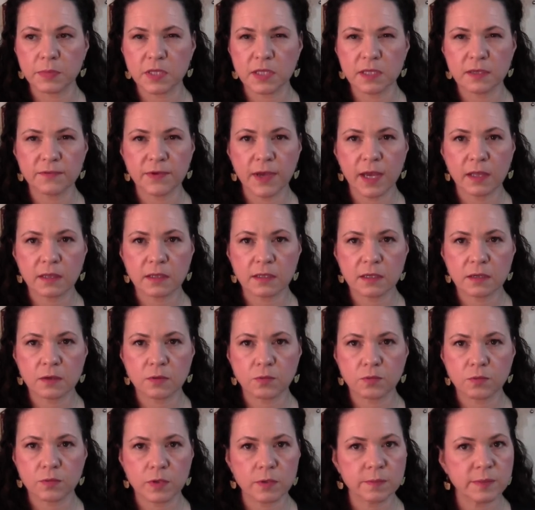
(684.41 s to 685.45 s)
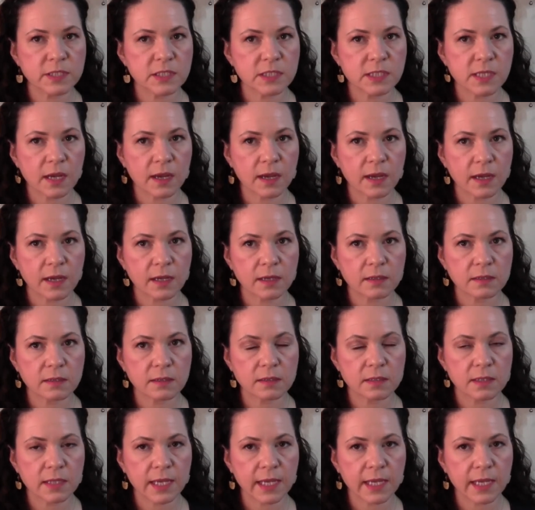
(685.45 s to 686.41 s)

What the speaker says: believe Helena Rubinstein.